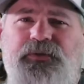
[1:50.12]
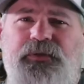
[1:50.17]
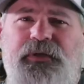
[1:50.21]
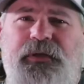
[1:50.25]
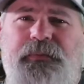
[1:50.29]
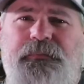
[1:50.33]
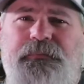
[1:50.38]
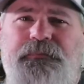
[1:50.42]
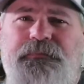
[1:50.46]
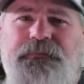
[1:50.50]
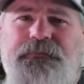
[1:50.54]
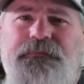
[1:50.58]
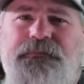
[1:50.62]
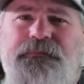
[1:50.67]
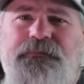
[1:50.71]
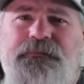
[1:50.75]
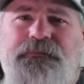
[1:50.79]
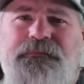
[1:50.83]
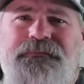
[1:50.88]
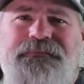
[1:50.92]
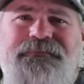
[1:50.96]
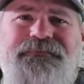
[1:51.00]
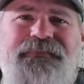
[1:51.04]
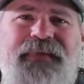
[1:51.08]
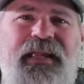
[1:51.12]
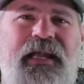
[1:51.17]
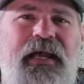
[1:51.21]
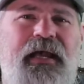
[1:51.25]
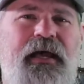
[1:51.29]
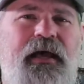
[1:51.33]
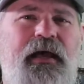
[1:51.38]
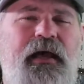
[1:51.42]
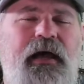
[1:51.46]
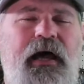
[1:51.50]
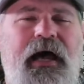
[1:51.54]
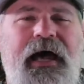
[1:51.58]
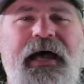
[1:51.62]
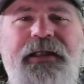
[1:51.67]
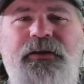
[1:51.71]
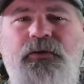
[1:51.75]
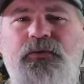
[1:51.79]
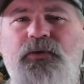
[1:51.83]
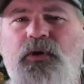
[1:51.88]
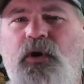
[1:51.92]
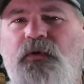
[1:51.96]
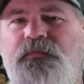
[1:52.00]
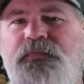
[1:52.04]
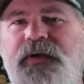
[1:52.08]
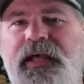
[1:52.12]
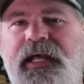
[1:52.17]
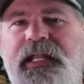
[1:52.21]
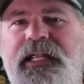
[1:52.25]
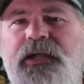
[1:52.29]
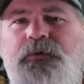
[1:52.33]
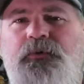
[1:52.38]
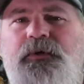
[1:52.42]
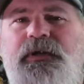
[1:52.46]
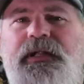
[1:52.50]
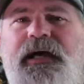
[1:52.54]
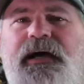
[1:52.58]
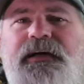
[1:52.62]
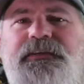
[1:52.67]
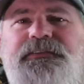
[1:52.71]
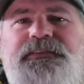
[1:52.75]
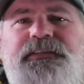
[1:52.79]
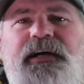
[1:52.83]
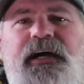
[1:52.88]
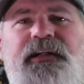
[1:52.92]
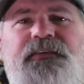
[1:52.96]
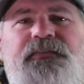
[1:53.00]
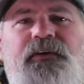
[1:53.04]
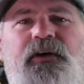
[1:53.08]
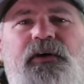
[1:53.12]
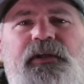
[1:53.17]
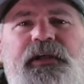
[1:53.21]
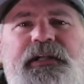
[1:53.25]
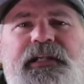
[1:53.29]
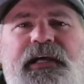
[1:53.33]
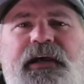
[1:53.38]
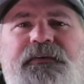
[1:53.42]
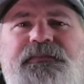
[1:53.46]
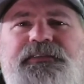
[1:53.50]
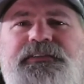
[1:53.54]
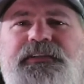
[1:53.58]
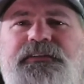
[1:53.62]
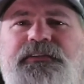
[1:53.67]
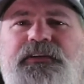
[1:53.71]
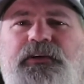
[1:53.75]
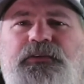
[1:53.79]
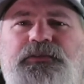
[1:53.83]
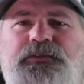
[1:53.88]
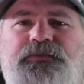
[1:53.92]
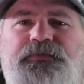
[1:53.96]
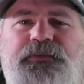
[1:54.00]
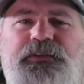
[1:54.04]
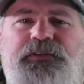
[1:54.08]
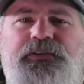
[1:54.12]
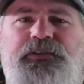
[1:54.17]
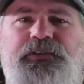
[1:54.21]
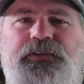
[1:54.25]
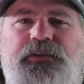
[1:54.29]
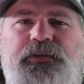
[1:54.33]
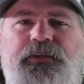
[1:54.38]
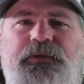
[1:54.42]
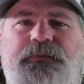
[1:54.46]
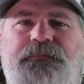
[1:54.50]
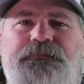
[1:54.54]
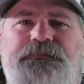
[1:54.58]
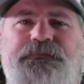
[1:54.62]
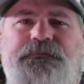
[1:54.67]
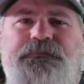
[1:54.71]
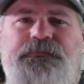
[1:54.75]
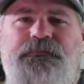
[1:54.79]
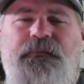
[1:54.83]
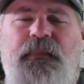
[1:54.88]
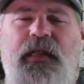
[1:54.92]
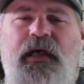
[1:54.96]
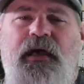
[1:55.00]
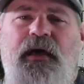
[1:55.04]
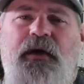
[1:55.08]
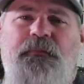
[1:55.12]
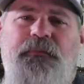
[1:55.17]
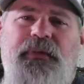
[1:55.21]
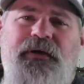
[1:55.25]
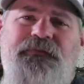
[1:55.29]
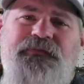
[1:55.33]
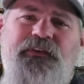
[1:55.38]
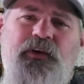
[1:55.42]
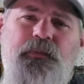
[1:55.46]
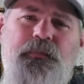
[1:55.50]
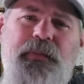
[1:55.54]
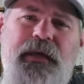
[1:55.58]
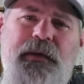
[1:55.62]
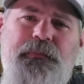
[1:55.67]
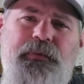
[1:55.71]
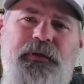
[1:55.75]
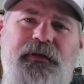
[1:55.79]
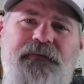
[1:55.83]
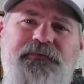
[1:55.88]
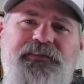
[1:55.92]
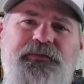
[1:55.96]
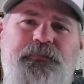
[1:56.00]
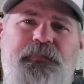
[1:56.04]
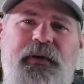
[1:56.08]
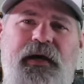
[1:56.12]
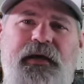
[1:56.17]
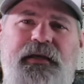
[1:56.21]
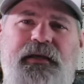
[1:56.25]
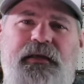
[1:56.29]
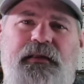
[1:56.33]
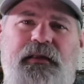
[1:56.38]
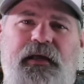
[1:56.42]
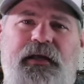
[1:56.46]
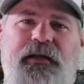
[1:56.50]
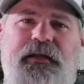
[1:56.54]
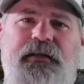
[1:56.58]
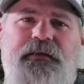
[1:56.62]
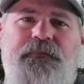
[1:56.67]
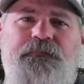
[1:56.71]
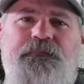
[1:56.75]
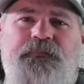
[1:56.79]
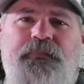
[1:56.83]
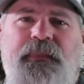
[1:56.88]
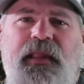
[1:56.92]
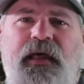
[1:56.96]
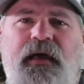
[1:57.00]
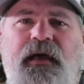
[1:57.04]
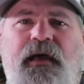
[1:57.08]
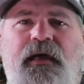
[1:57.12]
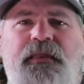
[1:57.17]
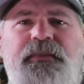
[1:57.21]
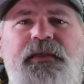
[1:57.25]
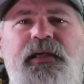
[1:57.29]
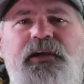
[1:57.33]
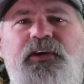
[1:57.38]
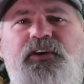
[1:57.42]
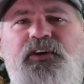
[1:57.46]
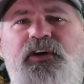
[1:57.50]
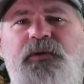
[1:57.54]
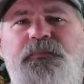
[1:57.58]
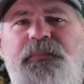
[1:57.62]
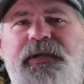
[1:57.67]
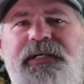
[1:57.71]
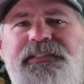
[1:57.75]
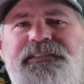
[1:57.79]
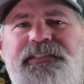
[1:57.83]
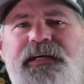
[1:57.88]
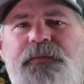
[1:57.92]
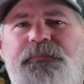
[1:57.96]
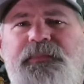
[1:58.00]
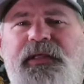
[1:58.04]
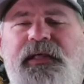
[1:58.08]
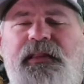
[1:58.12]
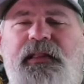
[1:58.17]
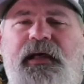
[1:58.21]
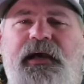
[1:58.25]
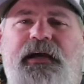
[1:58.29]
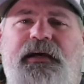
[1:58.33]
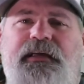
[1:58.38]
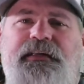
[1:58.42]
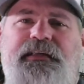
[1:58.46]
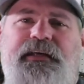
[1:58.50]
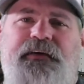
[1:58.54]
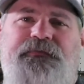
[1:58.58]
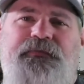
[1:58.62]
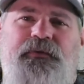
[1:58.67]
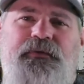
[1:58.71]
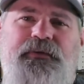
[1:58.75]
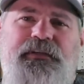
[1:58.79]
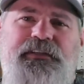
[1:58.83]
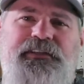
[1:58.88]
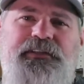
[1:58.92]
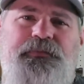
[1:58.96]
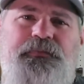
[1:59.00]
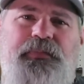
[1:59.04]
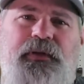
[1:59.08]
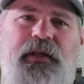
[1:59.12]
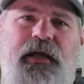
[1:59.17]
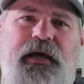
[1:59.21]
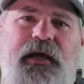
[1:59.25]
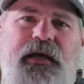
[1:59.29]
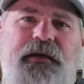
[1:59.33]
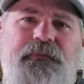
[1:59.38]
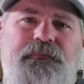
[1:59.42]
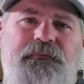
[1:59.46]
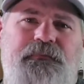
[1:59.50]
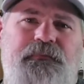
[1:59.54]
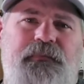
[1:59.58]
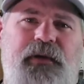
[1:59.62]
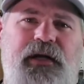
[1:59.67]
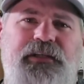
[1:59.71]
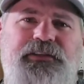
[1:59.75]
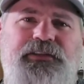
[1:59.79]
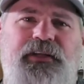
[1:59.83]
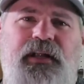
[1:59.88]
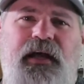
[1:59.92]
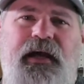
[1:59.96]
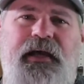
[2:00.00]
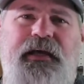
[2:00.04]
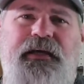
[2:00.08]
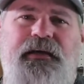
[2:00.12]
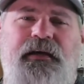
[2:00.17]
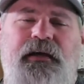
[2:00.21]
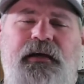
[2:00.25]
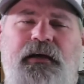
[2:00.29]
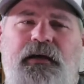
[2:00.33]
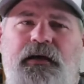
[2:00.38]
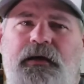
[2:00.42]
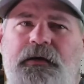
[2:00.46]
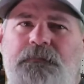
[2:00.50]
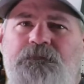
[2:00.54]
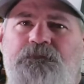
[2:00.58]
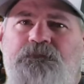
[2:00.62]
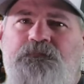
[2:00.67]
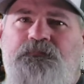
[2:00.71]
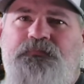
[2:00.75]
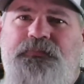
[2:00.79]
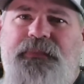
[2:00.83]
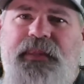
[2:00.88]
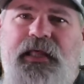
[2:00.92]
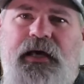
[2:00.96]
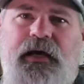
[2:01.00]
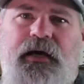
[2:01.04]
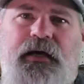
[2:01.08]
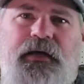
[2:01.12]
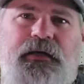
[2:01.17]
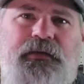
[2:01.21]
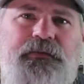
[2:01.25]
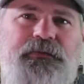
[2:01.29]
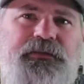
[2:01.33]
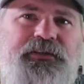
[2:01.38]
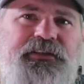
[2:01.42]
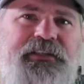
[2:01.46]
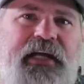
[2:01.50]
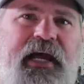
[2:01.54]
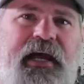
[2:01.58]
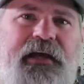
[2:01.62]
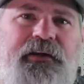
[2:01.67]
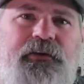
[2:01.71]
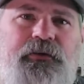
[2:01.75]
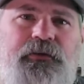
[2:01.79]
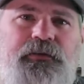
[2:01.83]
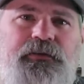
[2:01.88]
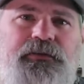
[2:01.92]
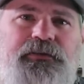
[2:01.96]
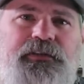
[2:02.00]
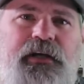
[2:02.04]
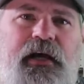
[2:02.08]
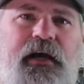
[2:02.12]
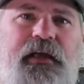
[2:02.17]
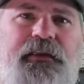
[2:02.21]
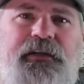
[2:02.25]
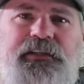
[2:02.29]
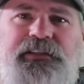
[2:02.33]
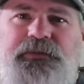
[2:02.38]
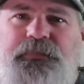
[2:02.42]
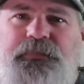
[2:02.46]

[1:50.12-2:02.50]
trim. I don't know if anyone outside of Harley Davidson knows for sure, but a few people have speculated that it could be something like a different display, much like the standards and the